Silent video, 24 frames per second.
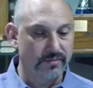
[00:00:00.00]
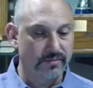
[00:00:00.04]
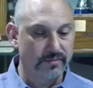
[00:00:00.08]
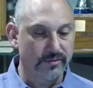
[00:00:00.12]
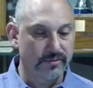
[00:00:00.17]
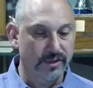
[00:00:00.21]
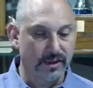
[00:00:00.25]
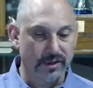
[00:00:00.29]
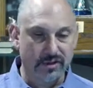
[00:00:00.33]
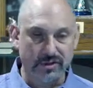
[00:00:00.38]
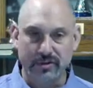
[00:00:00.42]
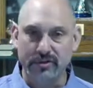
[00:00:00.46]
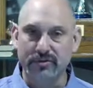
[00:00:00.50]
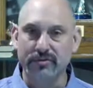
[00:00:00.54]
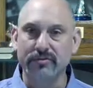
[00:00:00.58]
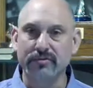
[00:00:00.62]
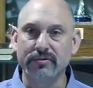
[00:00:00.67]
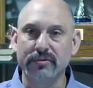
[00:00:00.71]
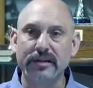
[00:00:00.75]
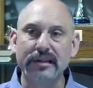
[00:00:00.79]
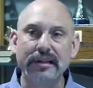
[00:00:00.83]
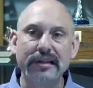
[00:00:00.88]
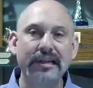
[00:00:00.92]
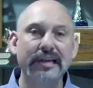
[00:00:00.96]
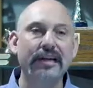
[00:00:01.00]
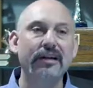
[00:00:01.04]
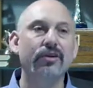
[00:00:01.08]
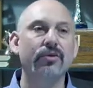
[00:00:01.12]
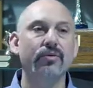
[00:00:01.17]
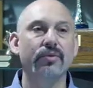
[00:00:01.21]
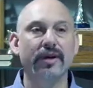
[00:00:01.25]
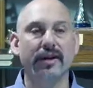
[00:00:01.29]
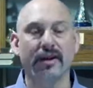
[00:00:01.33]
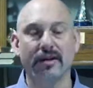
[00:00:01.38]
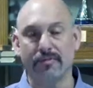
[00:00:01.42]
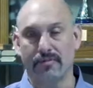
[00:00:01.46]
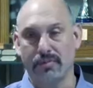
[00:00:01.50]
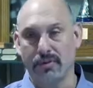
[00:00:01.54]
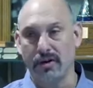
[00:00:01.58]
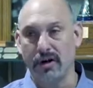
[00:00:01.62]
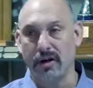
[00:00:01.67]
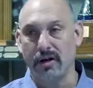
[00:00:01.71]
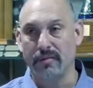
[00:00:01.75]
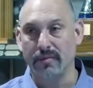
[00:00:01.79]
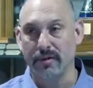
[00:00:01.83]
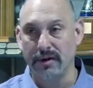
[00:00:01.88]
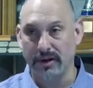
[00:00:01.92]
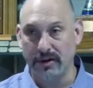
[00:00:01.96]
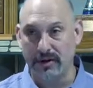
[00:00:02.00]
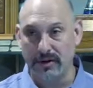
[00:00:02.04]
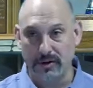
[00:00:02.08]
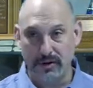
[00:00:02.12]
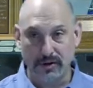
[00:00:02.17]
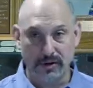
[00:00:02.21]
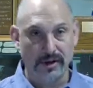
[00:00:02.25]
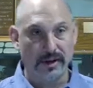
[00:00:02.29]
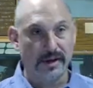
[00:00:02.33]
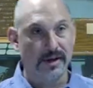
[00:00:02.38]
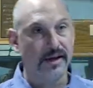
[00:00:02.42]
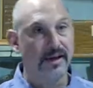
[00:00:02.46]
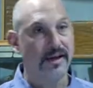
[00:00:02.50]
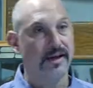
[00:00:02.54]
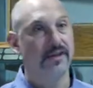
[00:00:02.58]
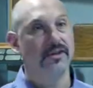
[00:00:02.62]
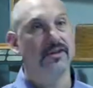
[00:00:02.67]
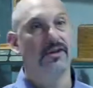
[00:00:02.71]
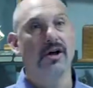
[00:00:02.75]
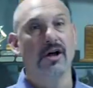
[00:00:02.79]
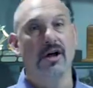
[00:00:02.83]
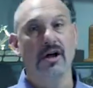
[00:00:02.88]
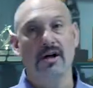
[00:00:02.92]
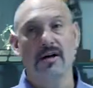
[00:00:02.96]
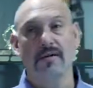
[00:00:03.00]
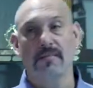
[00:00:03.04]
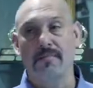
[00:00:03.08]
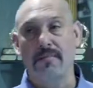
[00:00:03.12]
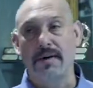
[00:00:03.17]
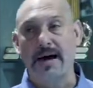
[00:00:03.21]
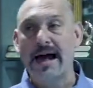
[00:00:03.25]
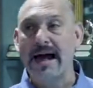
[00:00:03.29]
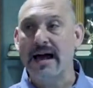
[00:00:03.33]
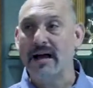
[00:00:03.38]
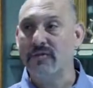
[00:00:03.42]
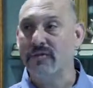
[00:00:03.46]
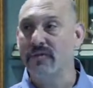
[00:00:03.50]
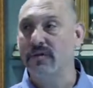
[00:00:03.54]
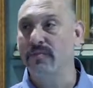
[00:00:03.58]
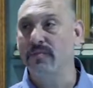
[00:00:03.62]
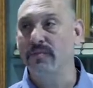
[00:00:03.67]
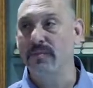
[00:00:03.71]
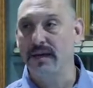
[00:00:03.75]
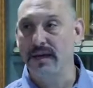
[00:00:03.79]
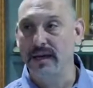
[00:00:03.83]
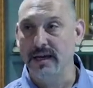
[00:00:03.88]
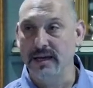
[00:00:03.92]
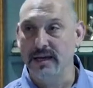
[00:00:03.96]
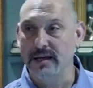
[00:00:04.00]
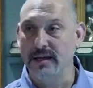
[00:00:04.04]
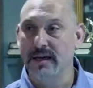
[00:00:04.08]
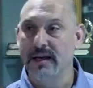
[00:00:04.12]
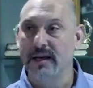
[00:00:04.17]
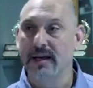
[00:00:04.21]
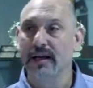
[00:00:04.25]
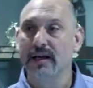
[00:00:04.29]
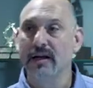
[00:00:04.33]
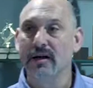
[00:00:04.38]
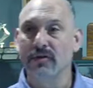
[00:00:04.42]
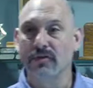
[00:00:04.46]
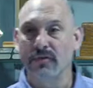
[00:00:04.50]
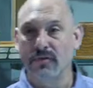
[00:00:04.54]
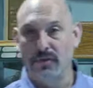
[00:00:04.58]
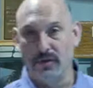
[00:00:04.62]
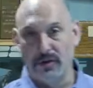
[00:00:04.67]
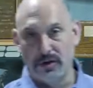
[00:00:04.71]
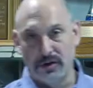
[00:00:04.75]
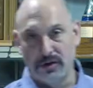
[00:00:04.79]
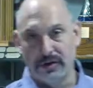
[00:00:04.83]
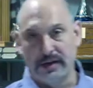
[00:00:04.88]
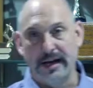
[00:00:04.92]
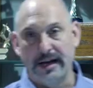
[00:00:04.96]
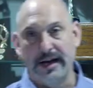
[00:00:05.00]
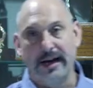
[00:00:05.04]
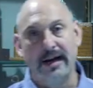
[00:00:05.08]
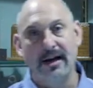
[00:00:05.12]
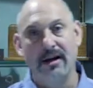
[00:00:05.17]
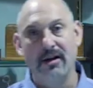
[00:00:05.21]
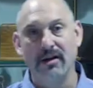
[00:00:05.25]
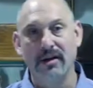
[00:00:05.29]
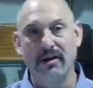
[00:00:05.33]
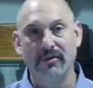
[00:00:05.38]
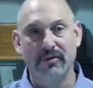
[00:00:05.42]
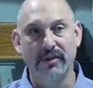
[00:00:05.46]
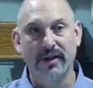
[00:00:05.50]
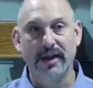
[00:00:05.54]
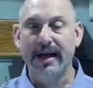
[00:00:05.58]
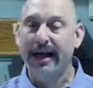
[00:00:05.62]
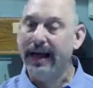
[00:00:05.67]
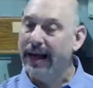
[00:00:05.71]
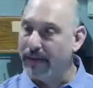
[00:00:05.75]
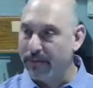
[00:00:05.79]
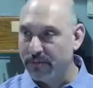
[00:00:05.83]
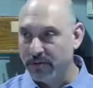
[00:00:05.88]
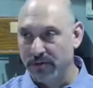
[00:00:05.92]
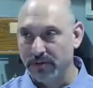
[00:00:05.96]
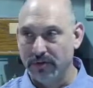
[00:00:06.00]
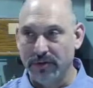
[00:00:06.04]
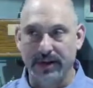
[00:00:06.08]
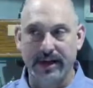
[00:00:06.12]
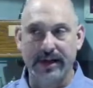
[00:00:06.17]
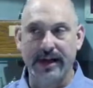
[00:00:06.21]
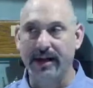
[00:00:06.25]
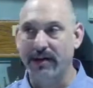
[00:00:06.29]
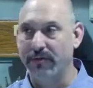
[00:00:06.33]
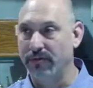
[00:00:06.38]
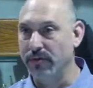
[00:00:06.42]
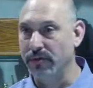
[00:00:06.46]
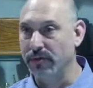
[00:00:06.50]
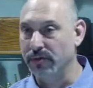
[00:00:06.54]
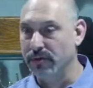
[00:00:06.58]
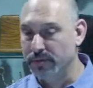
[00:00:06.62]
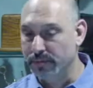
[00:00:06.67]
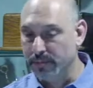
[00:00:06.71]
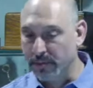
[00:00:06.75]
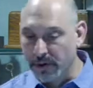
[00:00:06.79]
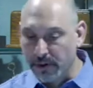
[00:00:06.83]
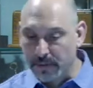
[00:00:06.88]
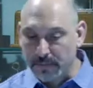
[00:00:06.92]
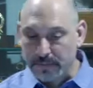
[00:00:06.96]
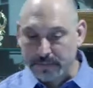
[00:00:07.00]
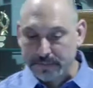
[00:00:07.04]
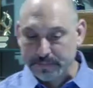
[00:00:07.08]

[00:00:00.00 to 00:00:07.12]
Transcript: there's little we can probably do to get a dog back from being fertile if they absolutely have no sperm.